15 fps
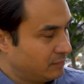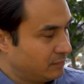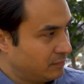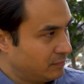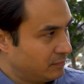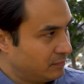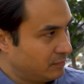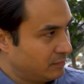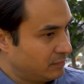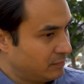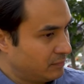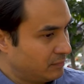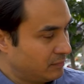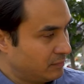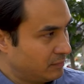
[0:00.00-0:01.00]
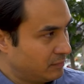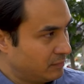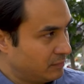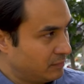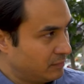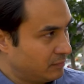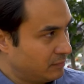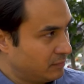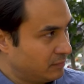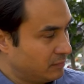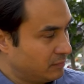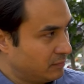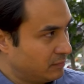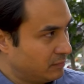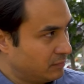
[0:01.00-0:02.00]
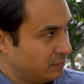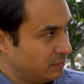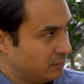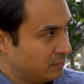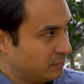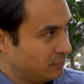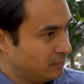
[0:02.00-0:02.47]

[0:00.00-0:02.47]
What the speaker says: (not speaking)